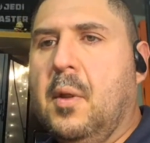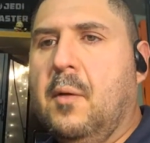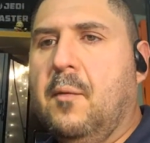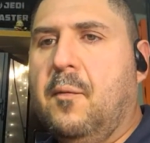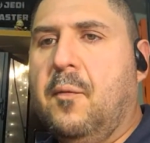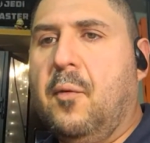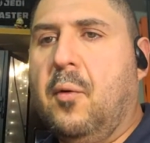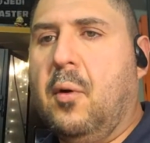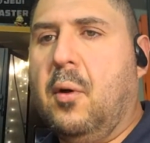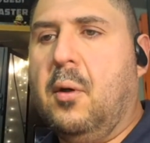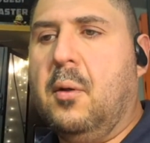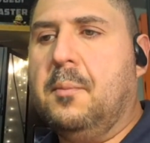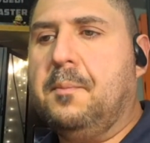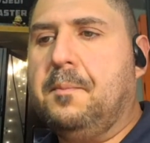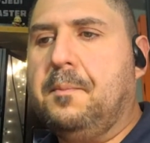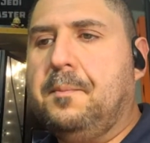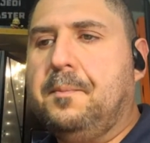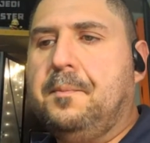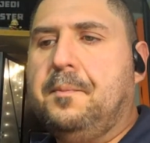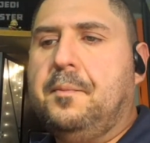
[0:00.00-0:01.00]
for
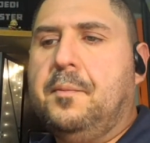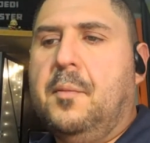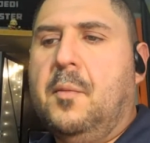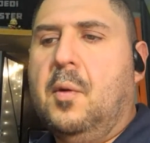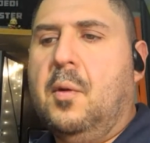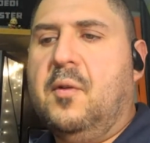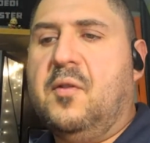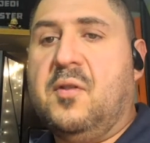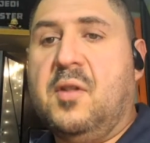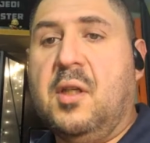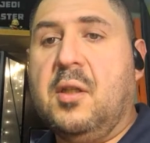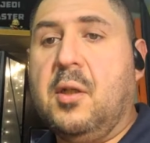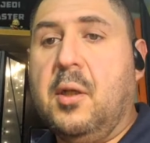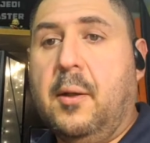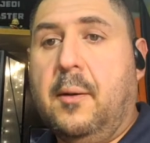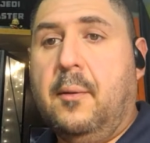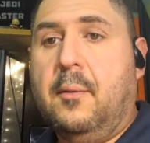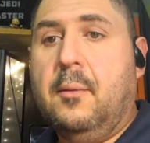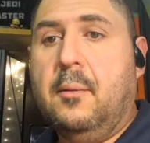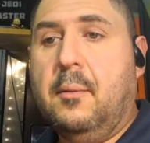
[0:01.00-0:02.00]

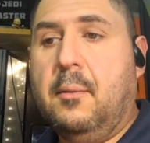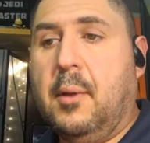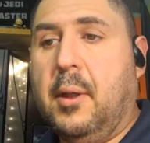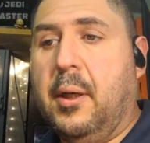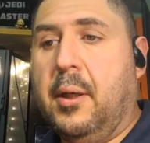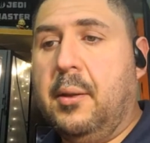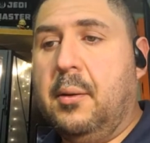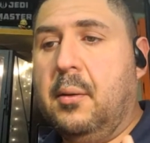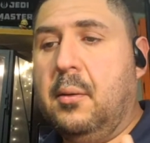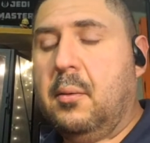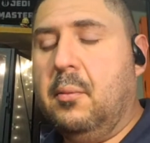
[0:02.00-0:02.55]
Citgo, right?